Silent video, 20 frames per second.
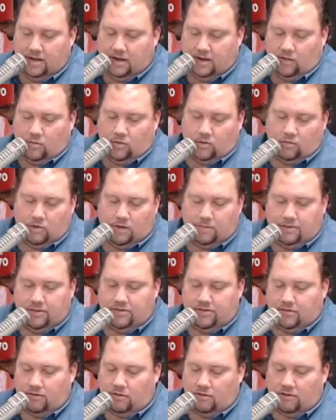we're
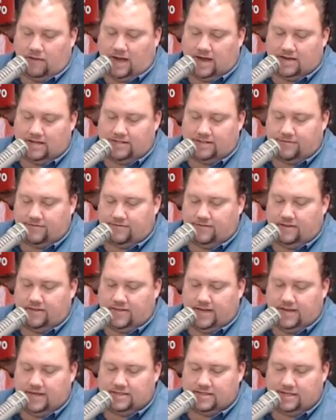ripping through a lot of different
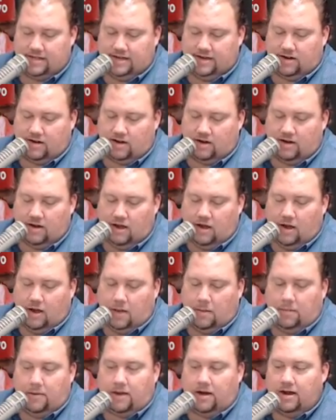things here,
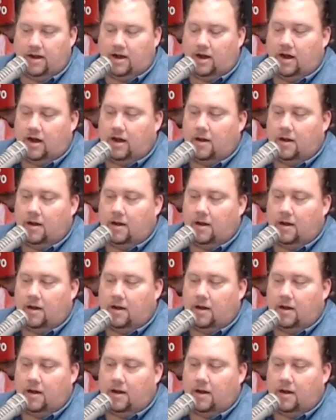but